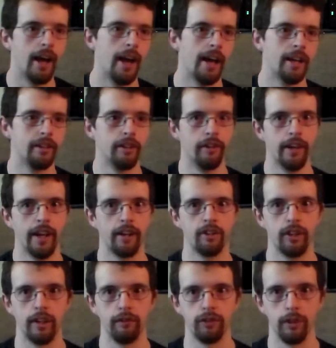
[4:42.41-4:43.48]
I don't
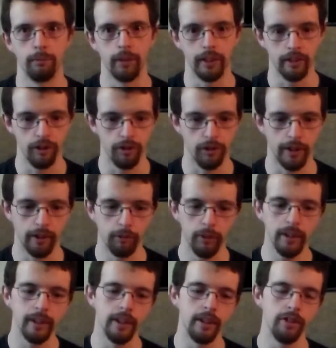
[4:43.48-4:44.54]
actually have something to drink
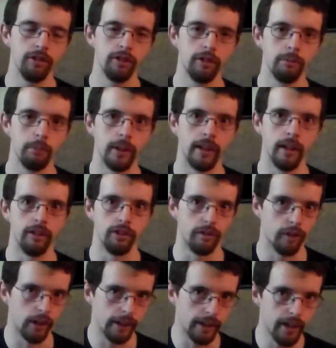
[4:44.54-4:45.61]
with this, because
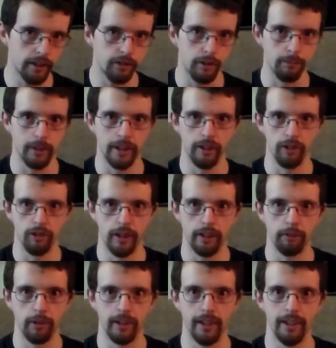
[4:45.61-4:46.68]
I've already got something to
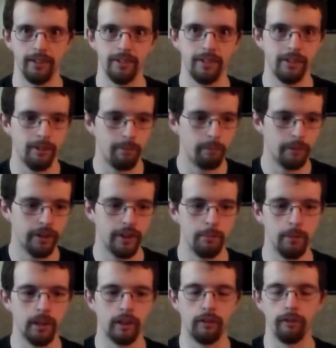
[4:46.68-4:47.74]
drink with this. The
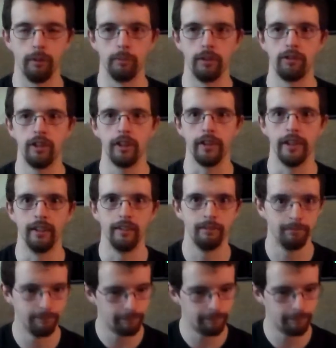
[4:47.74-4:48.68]
milk from the cereal.